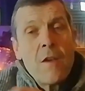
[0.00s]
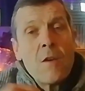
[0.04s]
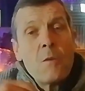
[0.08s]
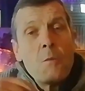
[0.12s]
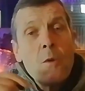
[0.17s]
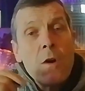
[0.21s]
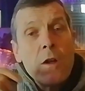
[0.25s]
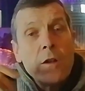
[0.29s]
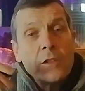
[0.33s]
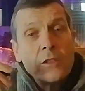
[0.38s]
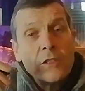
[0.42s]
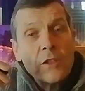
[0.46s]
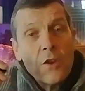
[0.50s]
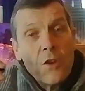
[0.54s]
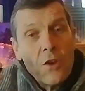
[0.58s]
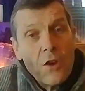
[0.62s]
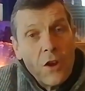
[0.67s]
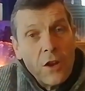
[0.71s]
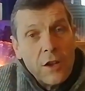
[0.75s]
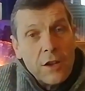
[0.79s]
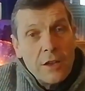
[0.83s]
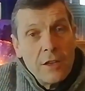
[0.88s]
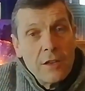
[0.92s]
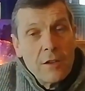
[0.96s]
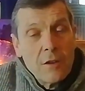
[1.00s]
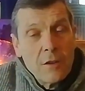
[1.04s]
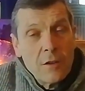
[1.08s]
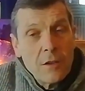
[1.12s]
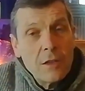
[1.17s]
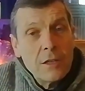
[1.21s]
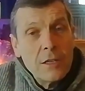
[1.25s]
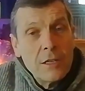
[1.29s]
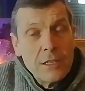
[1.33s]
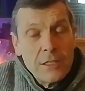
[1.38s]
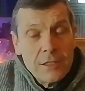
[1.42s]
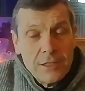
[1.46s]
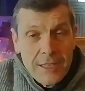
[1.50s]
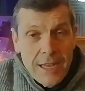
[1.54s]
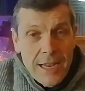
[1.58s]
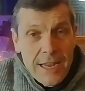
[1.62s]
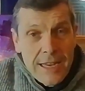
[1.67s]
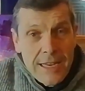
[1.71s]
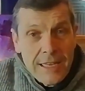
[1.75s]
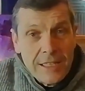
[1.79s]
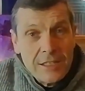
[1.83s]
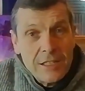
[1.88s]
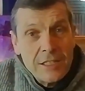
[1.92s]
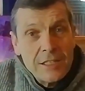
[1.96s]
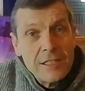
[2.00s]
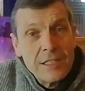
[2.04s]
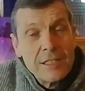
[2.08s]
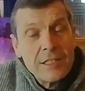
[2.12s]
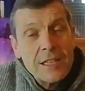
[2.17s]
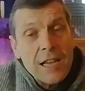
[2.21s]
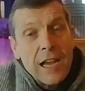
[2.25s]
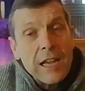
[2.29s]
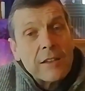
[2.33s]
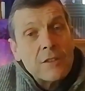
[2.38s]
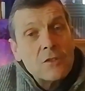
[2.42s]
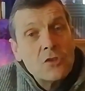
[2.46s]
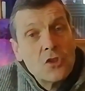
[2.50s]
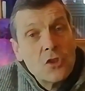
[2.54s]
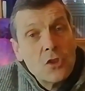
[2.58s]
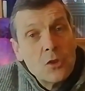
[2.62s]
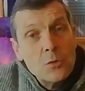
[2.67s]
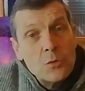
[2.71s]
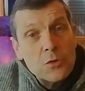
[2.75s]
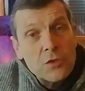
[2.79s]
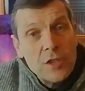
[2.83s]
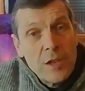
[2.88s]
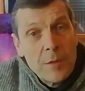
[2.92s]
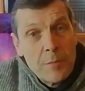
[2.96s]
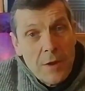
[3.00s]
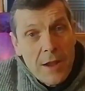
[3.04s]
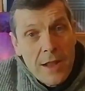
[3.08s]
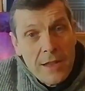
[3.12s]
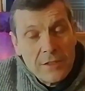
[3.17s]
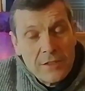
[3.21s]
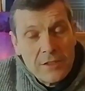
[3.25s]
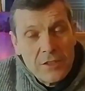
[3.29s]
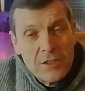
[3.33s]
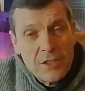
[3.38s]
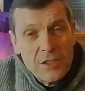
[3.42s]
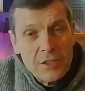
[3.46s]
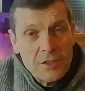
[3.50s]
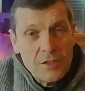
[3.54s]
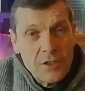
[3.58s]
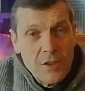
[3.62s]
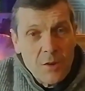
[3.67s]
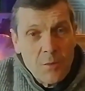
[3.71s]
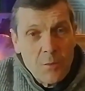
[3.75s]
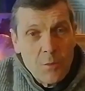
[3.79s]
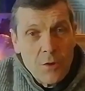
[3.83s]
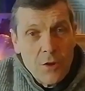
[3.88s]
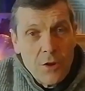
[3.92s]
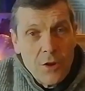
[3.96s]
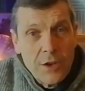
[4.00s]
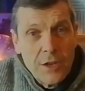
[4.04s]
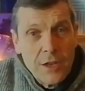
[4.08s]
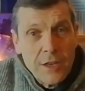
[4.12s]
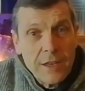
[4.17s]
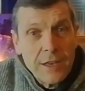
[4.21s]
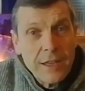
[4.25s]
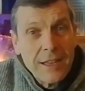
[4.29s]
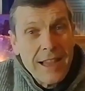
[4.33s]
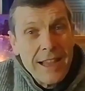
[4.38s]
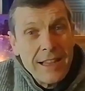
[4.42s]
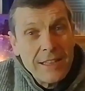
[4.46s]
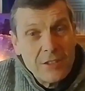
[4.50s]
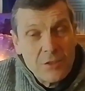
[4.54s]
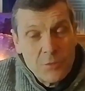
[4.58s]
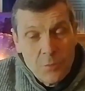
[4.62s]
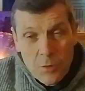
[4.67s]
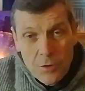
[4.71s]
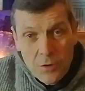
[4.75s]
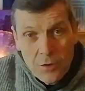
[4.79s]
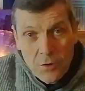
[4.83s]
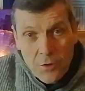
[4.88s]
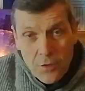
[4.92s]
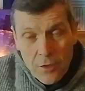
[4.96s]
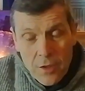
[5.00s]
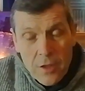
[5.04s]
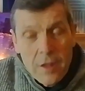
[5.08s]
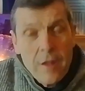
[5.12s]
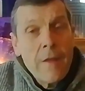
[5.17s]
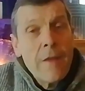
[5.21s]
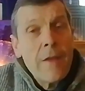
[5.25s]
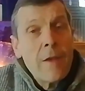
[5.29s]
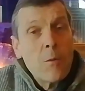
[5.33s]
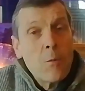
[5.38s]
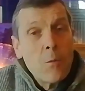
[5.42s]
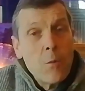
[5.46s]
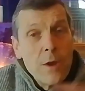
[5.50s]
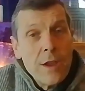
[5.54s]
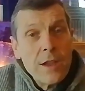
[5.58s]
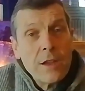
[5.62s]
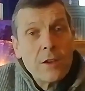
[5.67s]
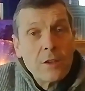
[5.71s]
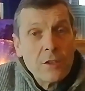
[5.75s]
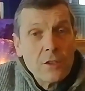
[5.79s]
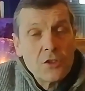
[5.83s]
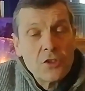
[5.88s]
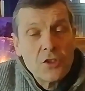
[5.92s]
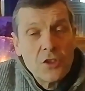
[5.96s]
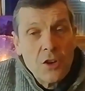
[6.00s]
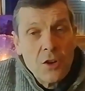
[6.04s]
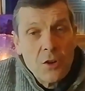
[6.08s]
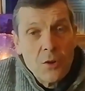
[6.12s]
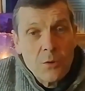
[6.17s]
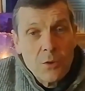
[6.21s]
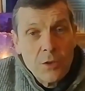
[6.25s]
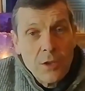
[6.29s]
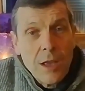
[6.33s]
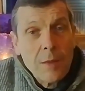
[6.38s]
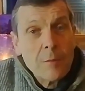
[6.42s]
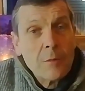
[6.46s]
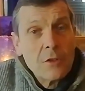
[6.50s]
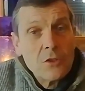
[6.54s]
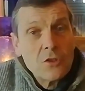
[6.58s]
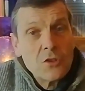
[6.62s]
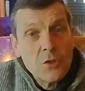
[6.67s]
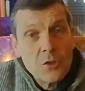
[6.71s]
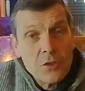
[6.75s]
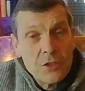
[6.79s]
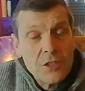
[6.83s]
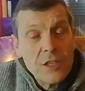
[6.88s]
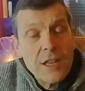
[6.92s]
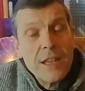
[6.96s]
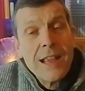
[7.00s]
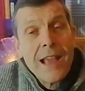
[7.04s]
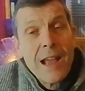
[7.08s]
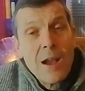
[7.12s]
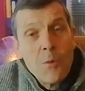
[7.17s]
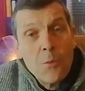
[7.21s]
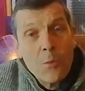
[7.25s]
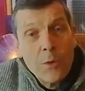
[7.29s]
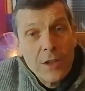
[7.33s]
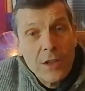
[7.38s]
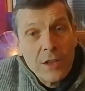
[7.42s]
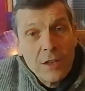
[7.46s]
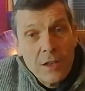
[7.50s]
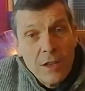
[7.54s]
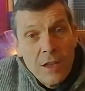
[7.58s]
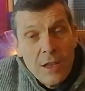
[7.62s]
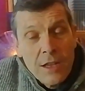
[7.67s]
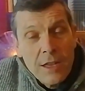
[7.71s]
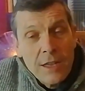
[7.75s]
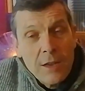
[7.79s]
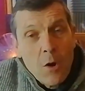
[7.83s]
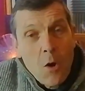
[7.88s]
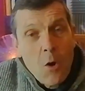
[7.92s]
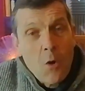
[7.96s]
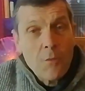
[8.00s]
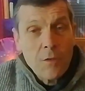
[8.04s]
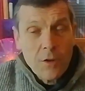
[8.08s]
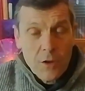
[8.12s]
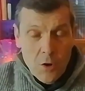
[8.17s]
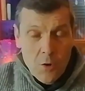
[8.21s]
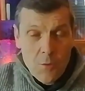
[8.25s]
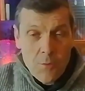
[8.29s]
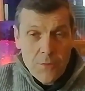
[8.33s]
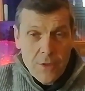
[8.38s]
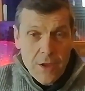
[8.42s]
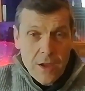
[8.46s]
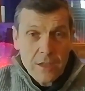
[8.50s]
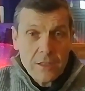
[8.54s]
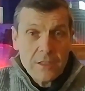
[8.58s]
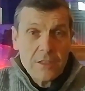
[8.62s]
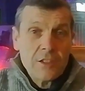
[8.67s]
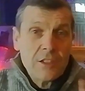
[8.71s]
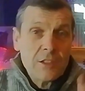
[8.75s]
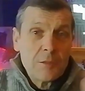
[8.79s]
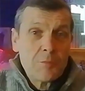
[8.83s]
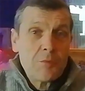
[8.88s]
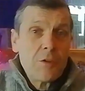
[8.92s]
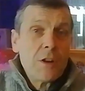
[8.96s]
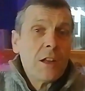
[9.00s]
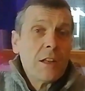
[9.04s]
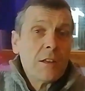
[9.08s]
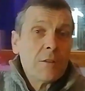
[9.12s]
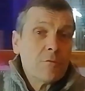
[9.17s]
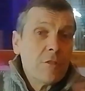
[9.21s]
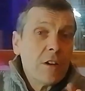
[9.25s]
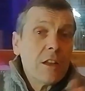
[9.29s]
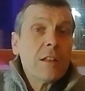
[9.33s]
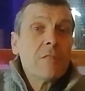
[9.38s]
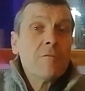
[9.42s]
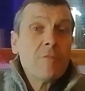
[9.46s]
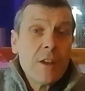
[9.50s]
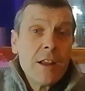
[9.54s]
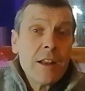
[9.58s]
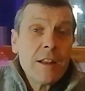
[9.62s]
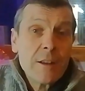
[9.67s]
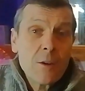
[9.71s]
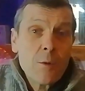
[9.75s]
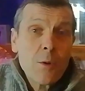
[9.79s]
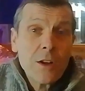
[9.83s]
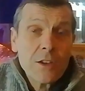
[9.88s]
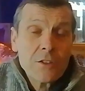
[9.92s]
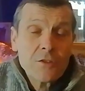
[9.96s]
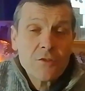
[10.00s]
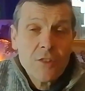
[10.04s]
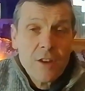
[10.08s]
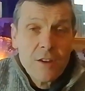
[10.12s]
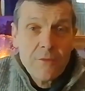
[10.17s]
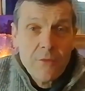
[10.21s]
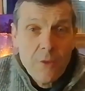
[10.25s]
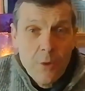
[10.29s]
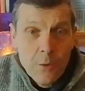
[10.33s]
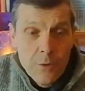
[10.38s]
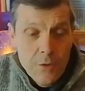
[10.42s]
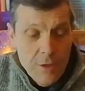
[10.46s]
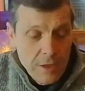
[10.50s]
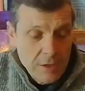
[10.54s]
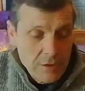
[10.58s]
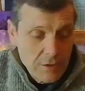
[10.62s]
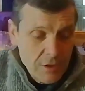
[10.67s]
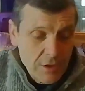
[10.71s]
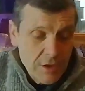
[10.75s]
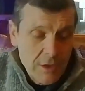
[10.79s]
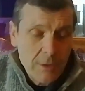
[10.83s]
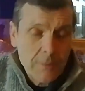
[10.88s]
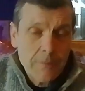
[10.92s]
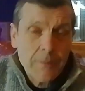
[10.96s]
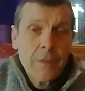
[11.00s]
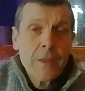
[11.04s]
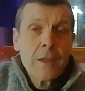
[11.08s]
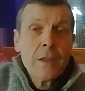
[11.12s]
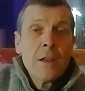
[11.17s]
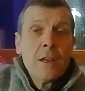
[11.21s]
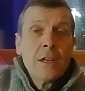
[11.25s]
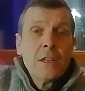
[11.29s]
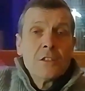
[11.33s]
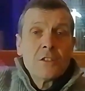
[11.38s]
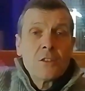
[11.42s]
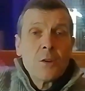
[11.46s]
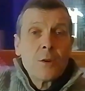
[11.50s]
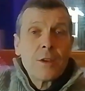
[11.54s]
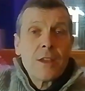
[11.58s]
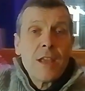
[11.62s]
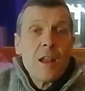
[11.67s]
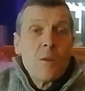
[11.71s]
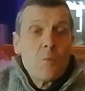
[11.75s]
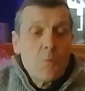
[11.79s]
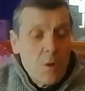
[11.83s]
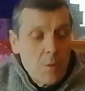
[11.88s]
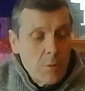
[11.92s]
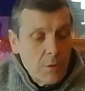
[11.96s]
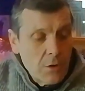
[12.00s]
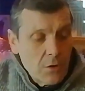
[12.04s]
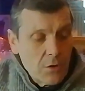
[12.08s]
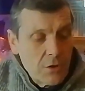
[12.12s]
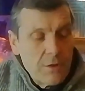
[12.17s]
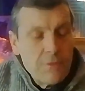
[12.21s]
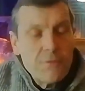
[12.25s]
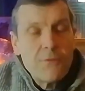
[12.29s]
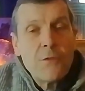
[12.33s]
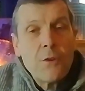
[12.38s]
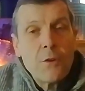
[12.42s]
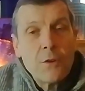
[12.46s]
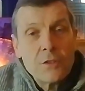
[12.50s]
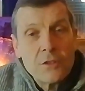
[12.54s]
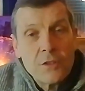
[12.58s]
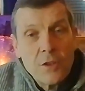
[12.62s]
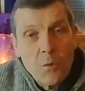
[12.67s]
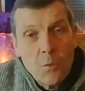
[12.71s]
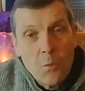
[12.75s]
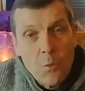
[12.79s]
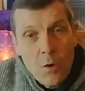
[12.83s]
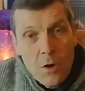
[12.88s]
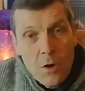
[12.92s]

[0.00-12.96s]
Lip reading: Whereas early days is it's kind of two separate entities that are working against one another. We're going to show you, I'm going to show you today how we can overcome that, and this is really quite a straightforward thing to do. So again, what we're looking for is a 1, 2,